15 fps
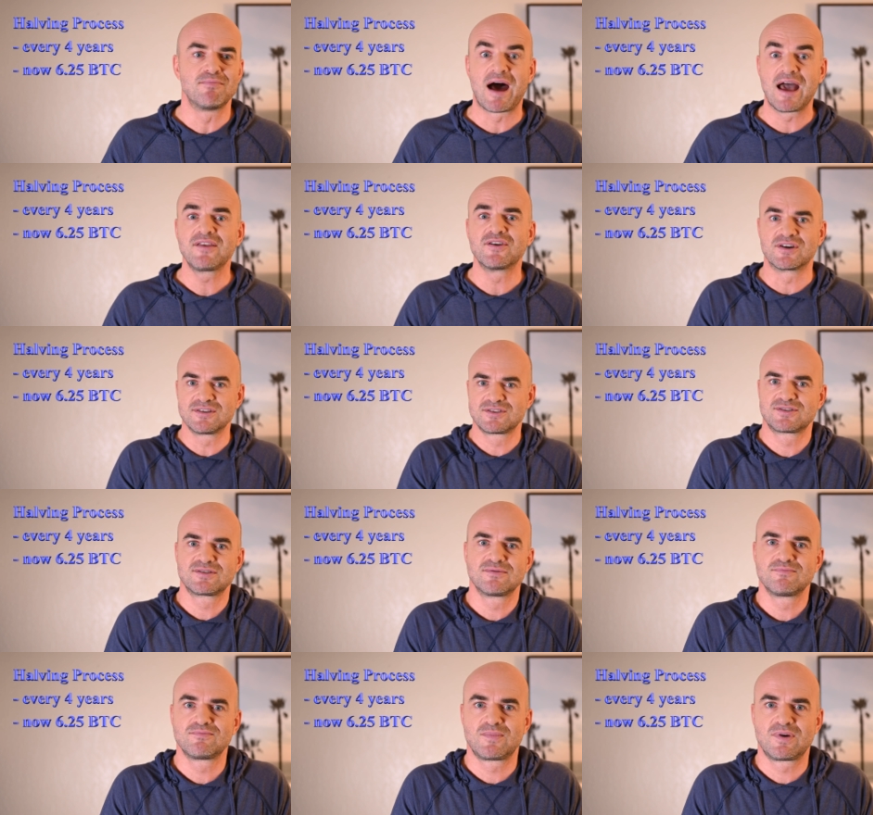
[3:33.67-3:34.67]

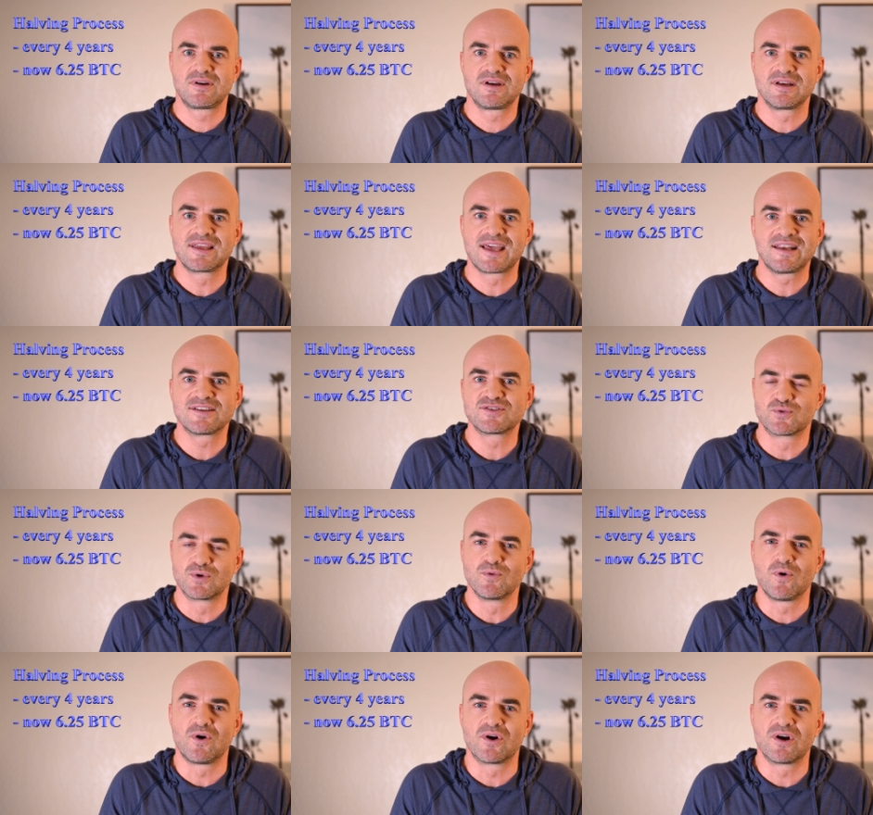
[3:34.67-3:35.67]
miners get as a
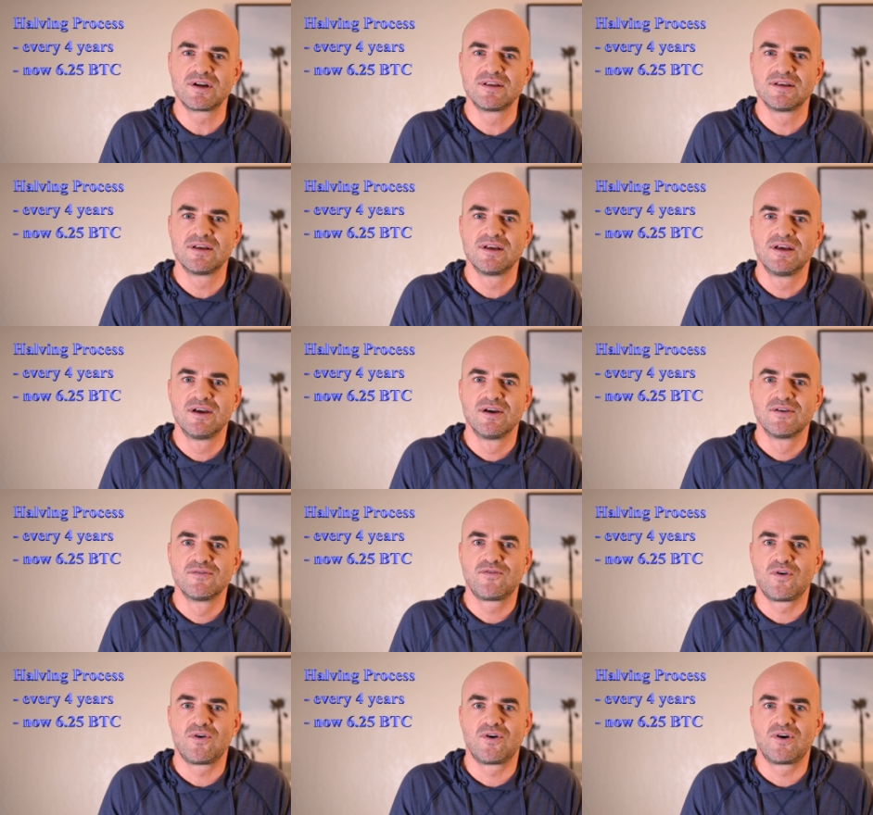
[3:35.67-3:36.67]
reward
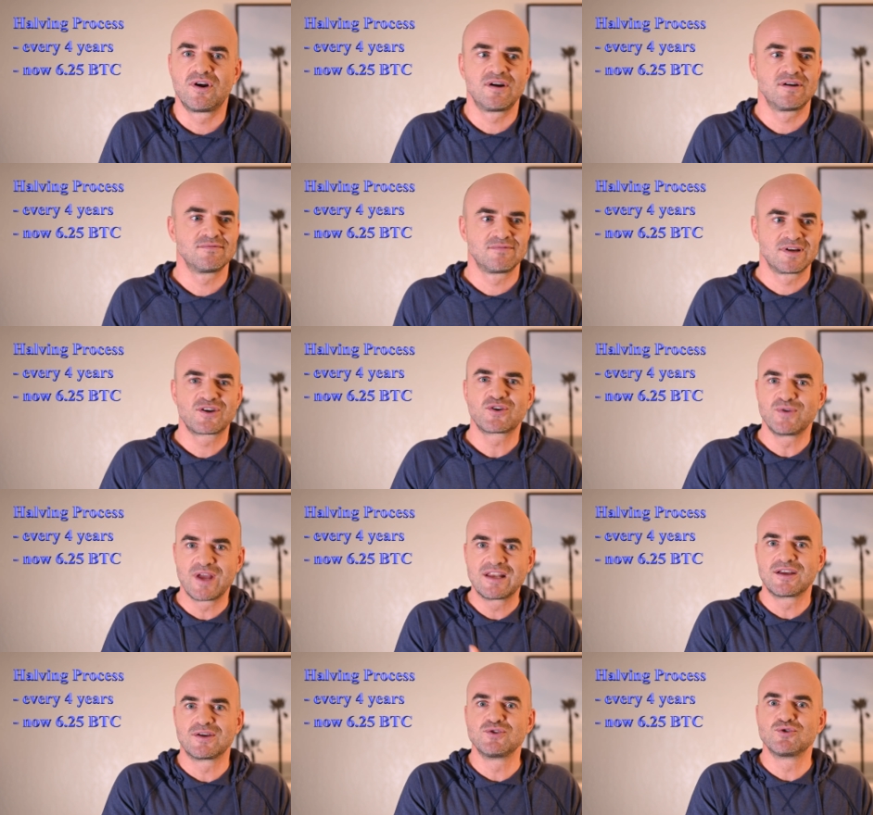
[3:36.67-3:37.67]
for
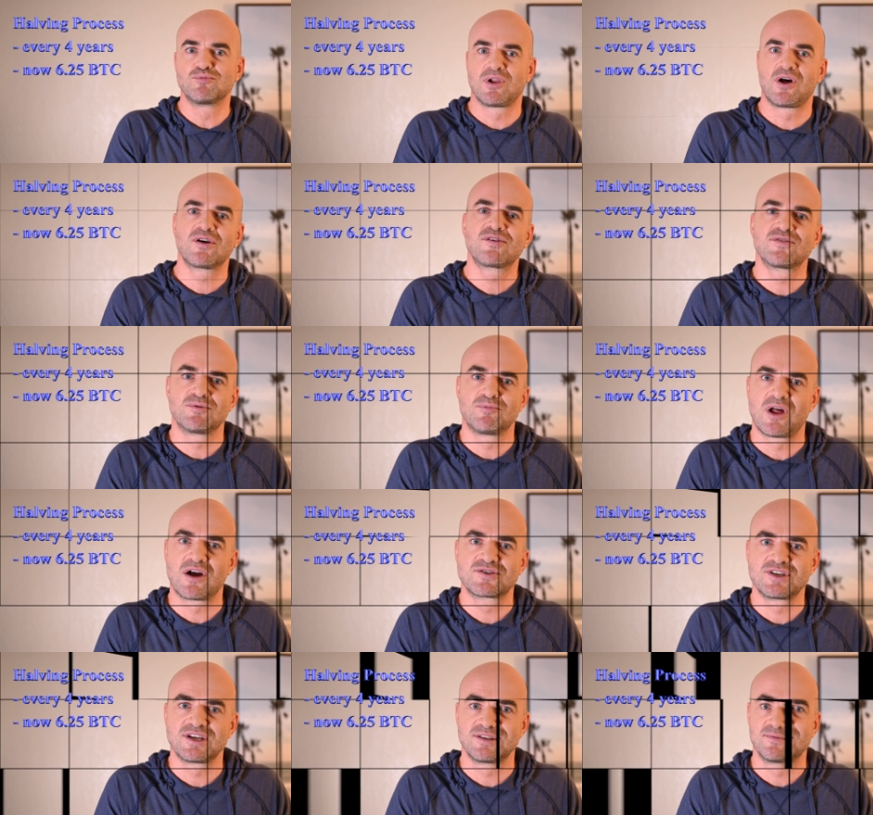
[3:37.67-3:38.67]
creating a new block for the
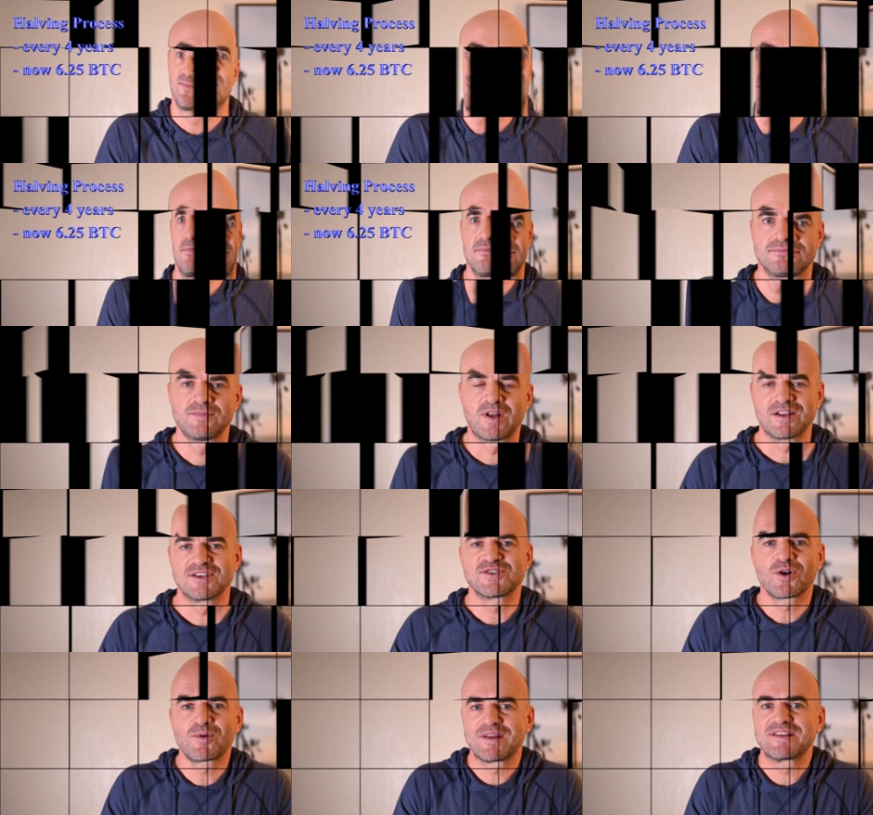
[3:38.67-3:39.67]
blockchain. Now
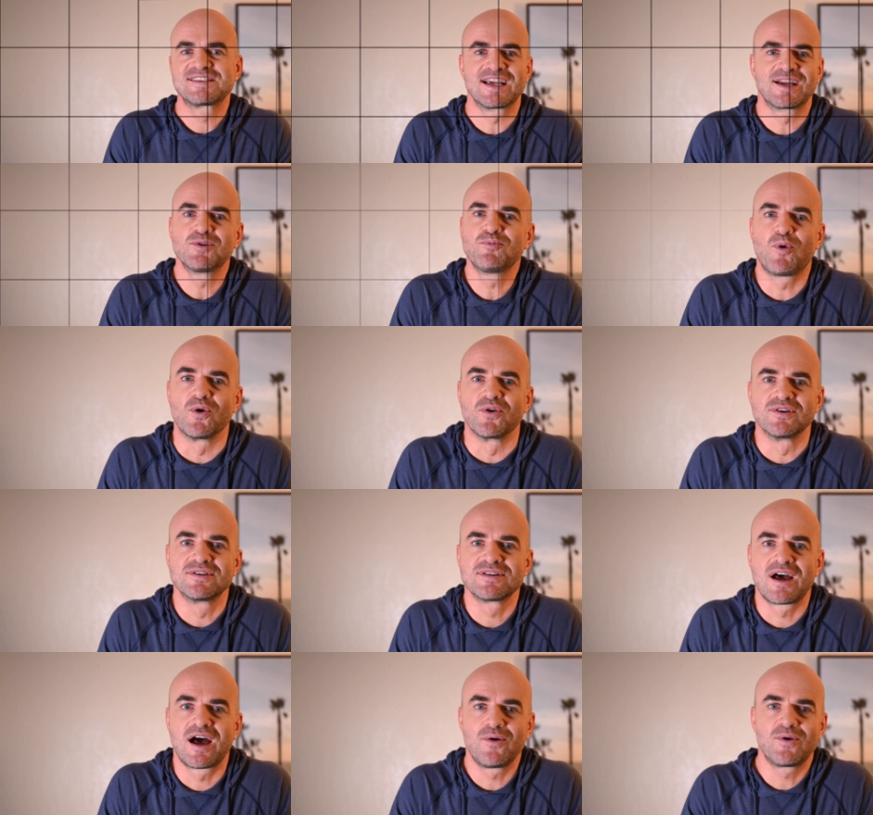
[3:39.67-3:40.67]
let's talk about the second
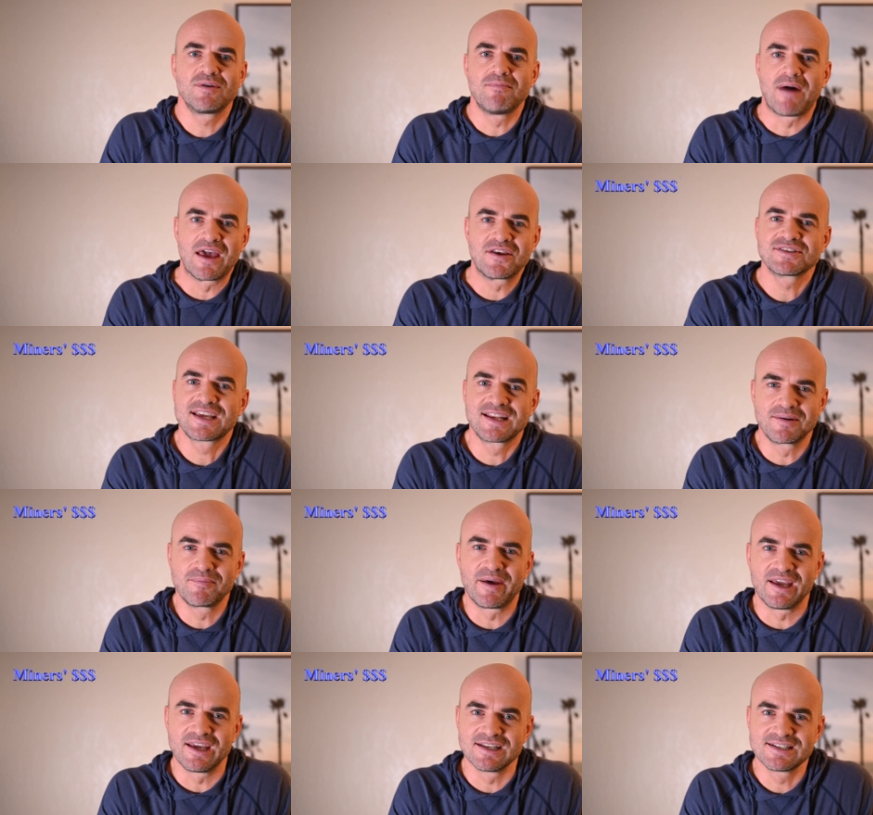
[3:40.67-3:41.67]
point. How are miners getting
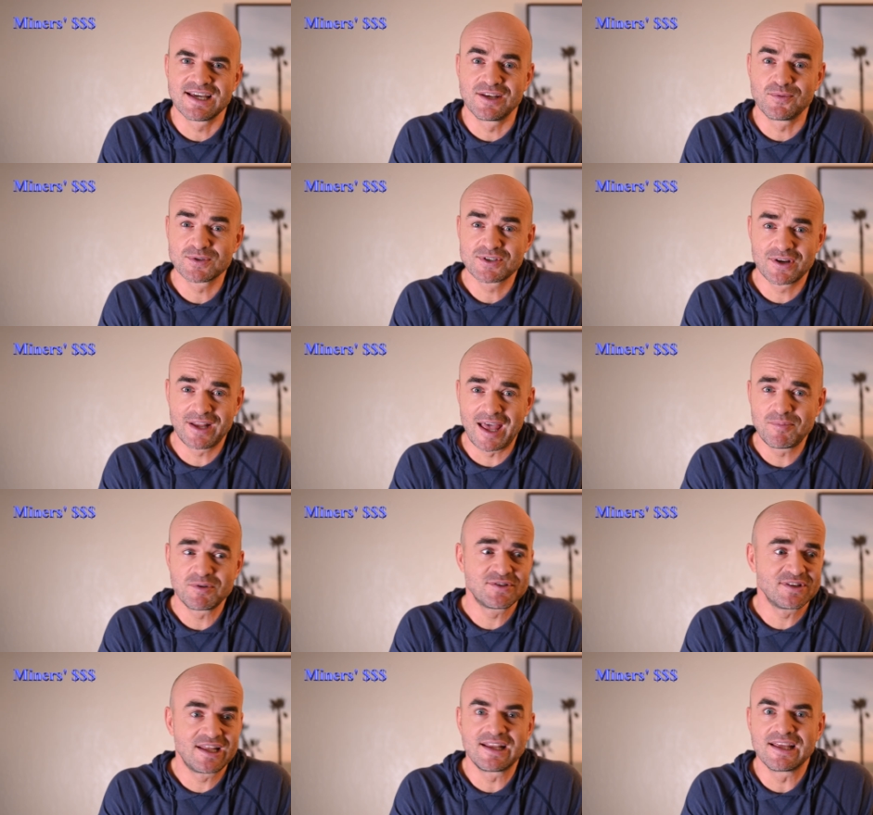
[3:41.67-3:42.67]
paid and what's going to
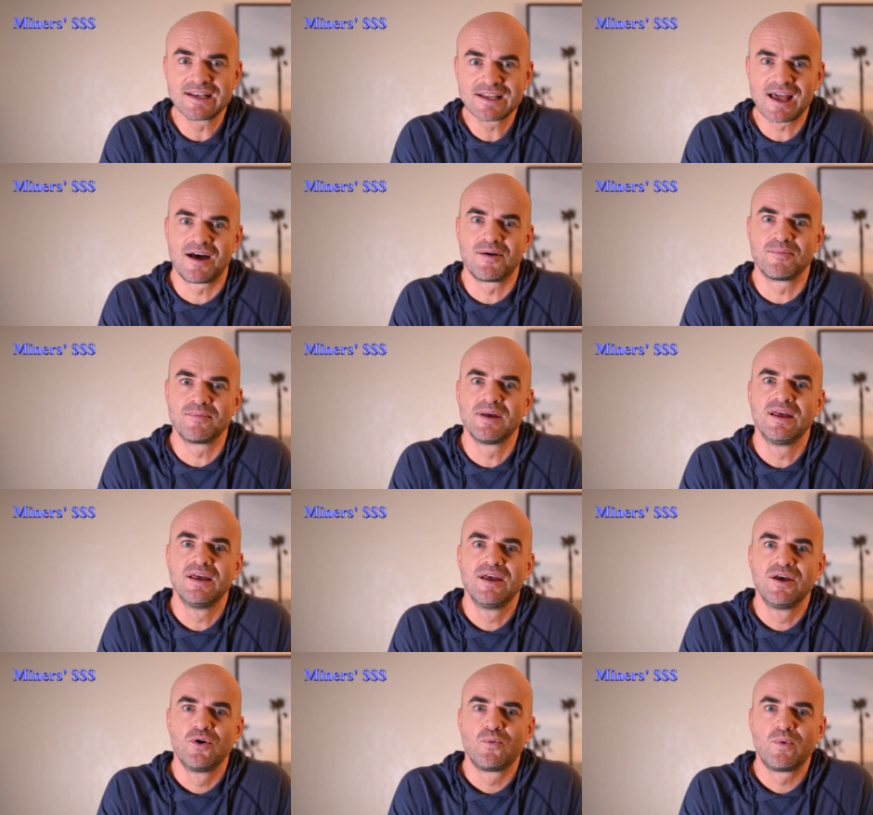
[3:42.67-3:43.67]
happen to that income
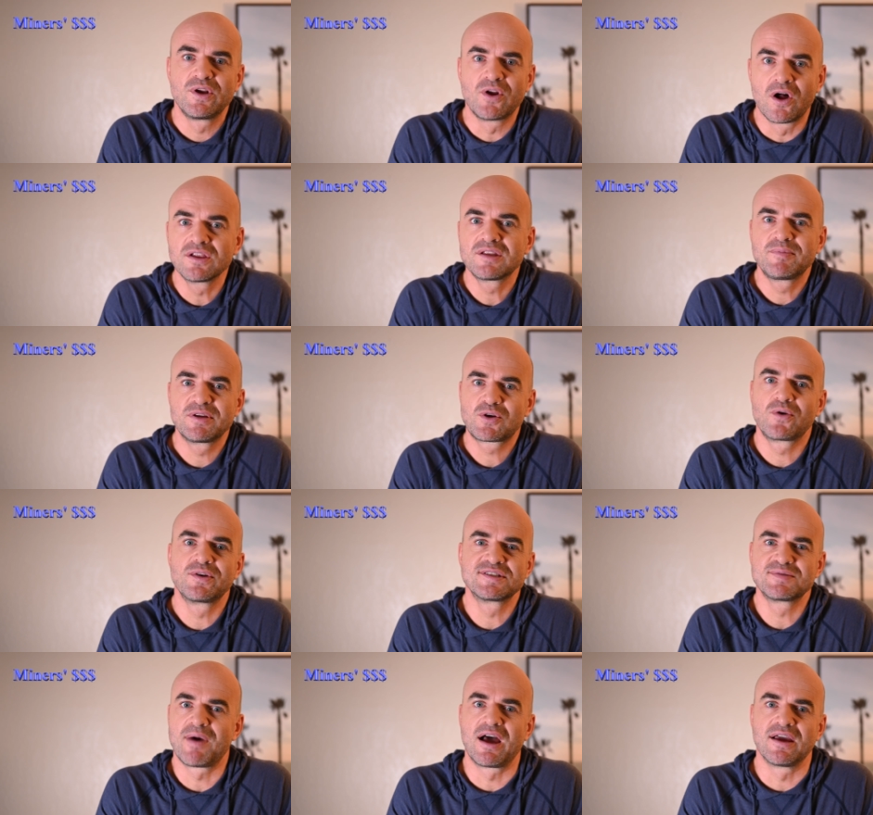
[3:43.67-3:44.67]
when all the Bitcoin
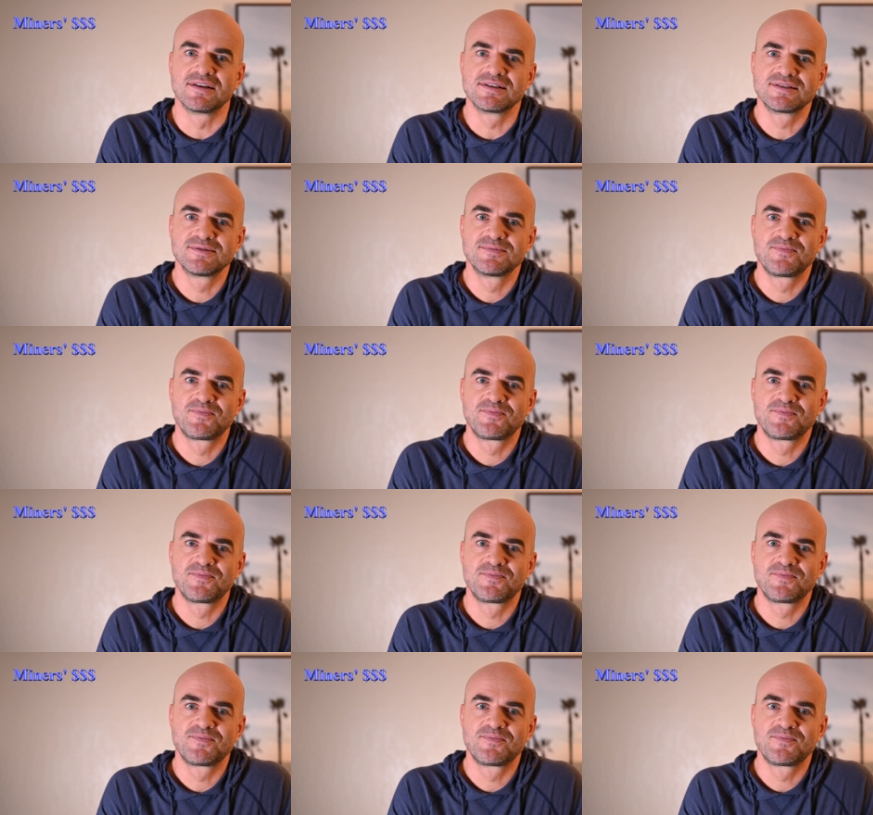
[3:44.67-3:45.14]
is mined?